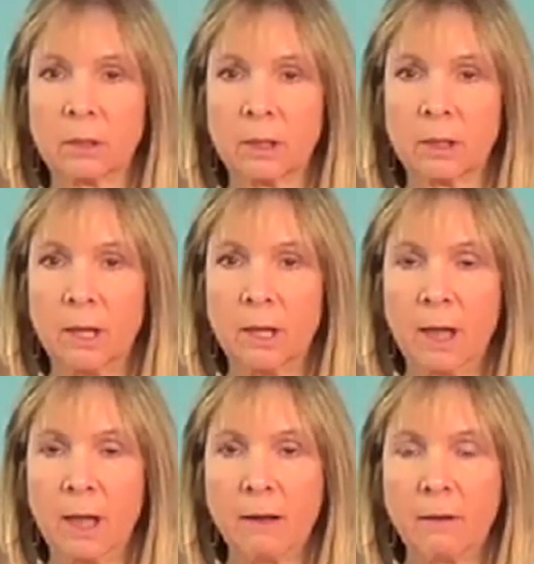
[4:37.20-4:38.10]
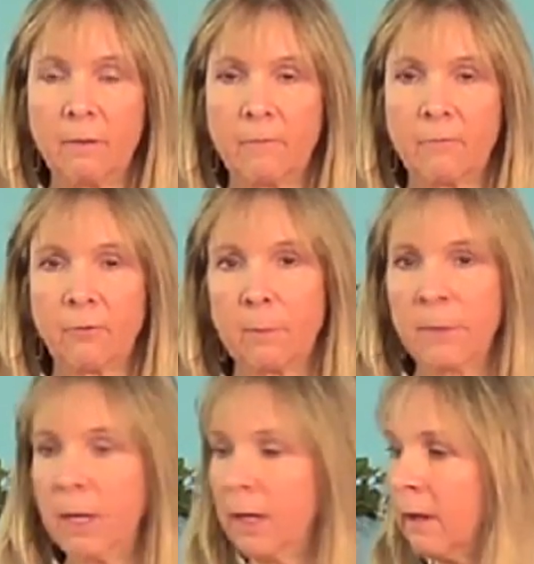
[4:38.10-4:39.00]
And for
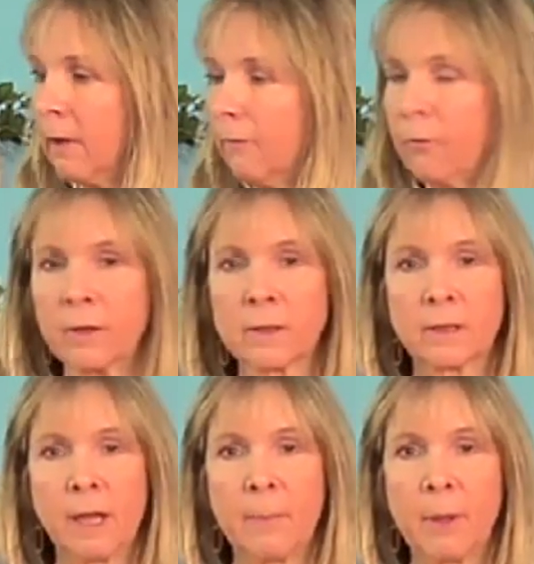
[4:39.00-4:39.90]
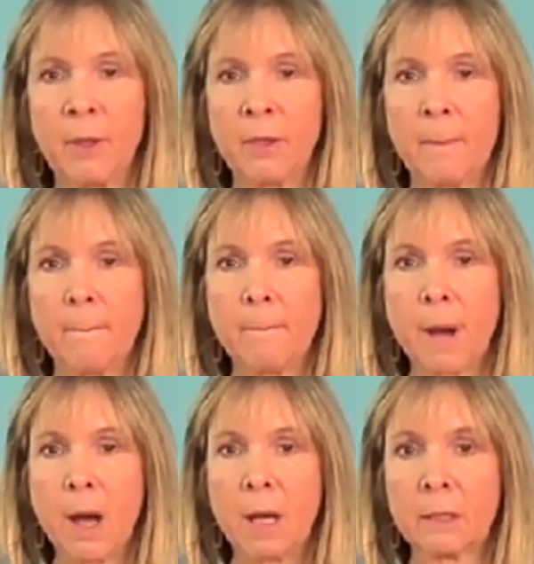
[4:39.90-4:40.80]
me, for example, the
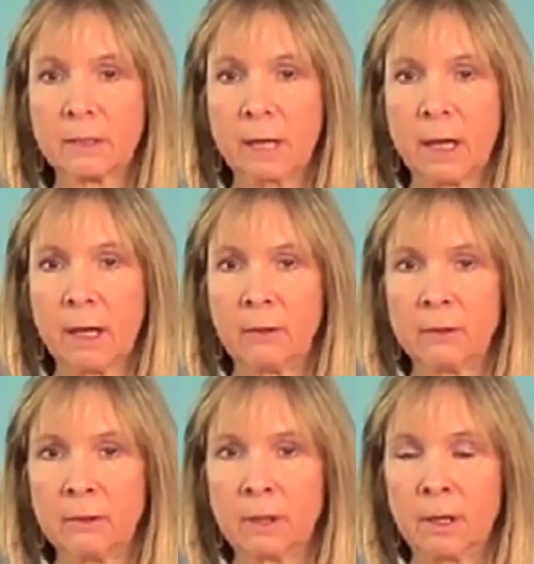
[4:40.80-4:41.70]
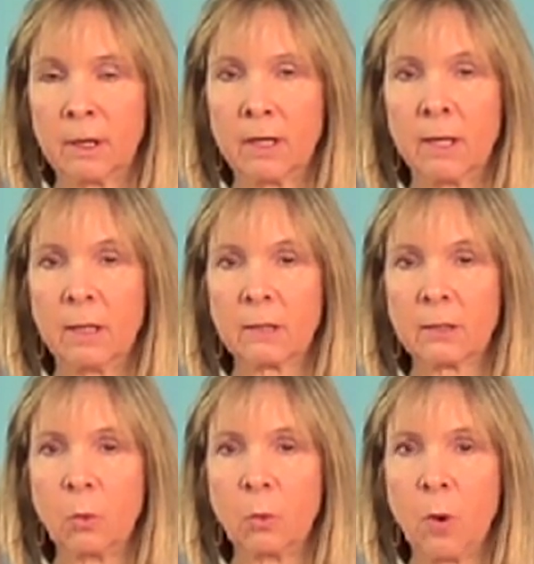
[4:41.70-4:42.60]
ma sound is the
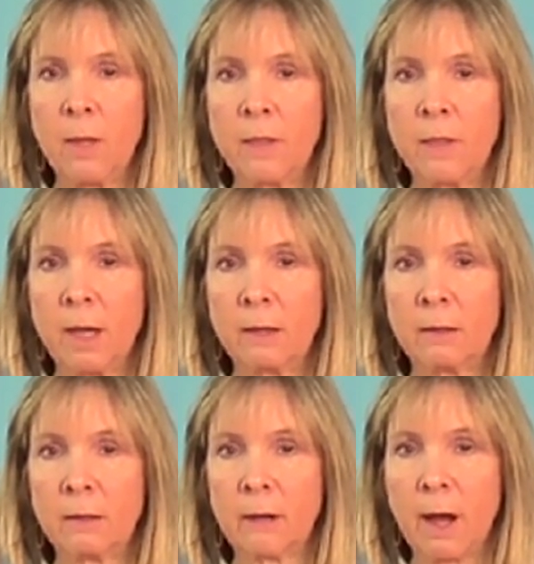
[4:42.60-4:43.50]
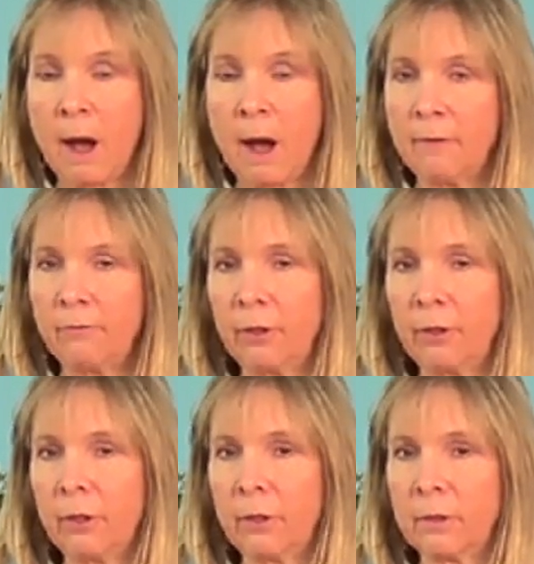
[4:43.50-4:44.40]
one that I
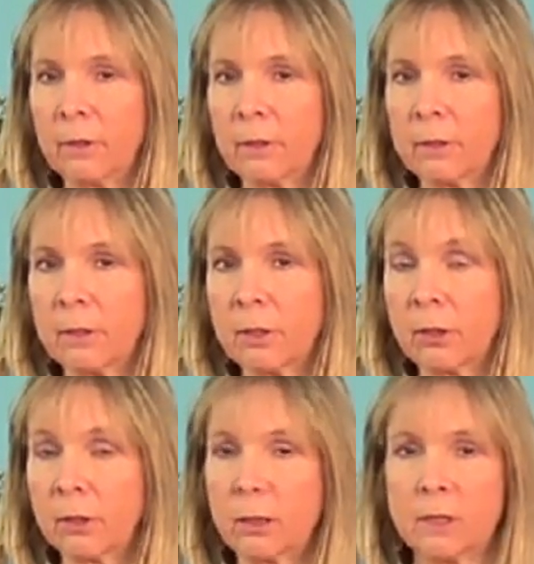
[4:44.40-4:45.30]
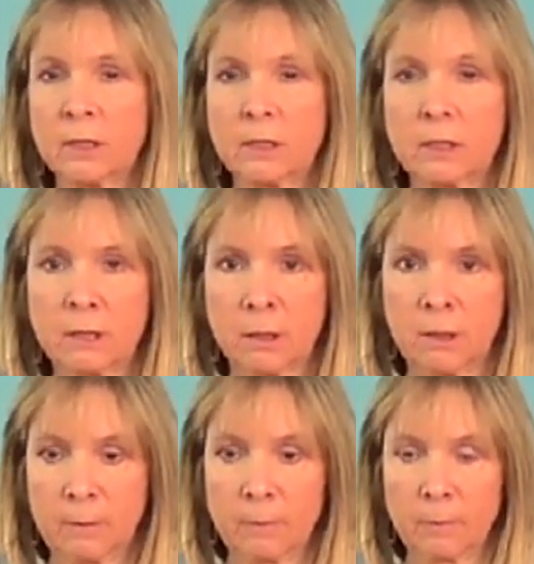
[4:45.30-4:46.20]
feel the
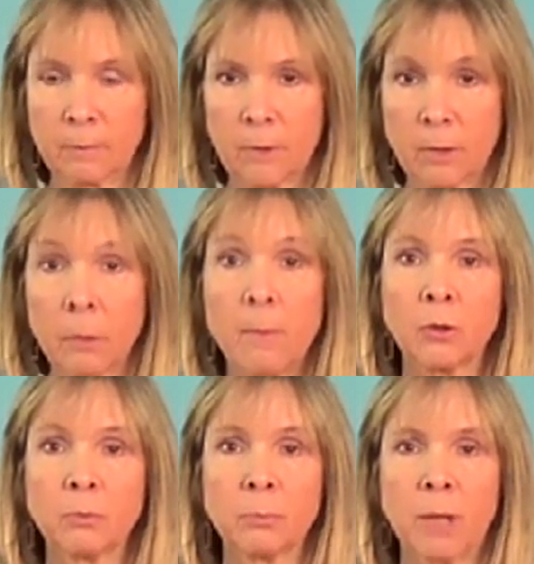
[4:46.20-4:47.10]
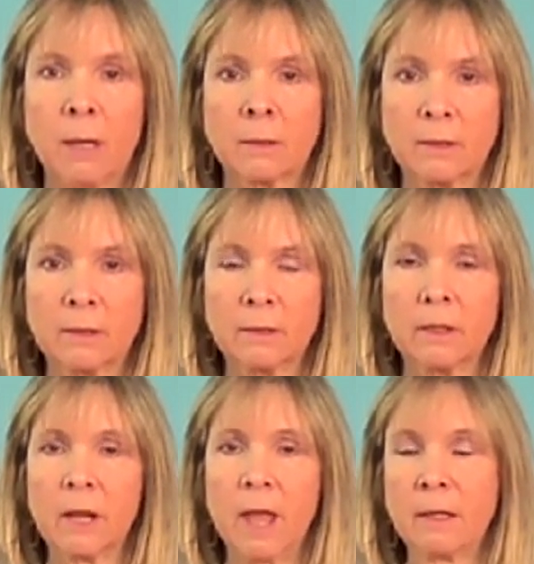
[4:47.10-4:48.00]
most blocked in.
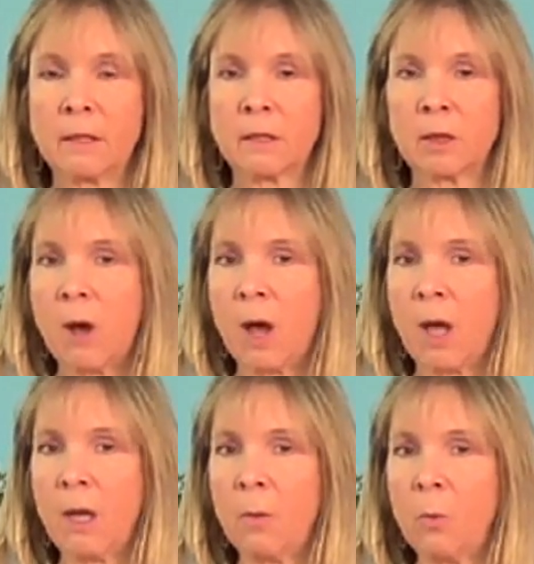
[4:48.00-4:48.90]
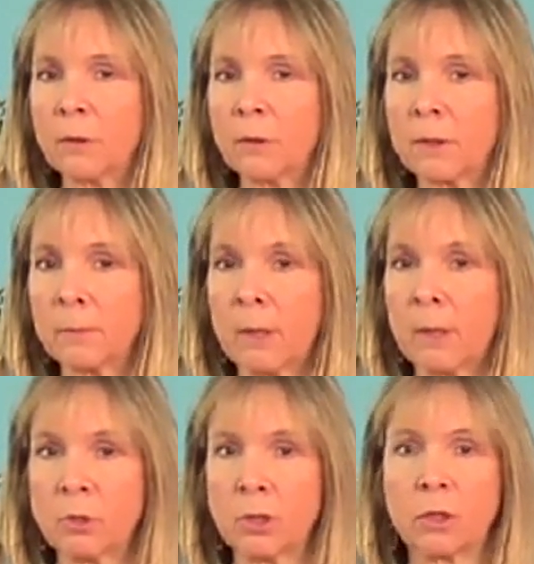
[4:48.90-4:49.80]
And so I will sometimes
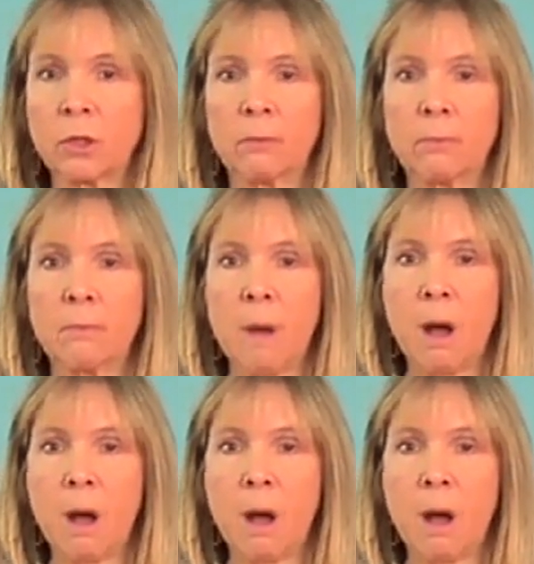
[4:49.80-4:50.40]
just do ma,